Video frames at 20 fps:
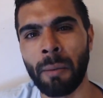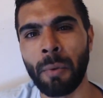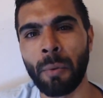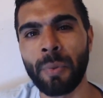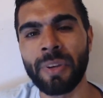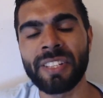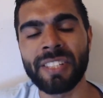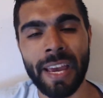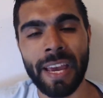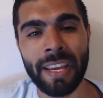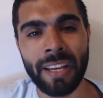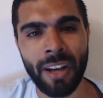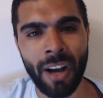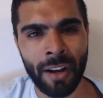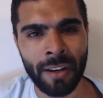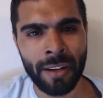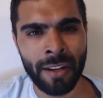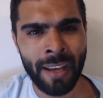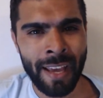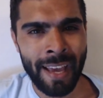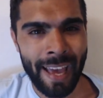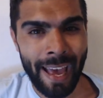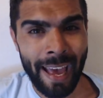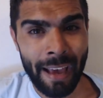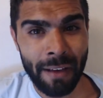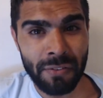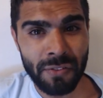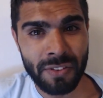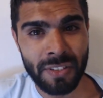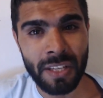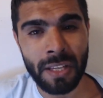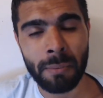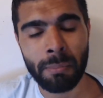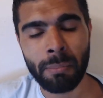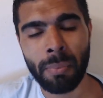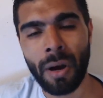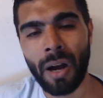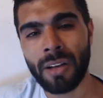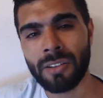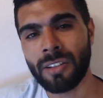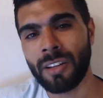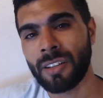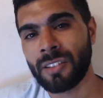And we take on FC Basel,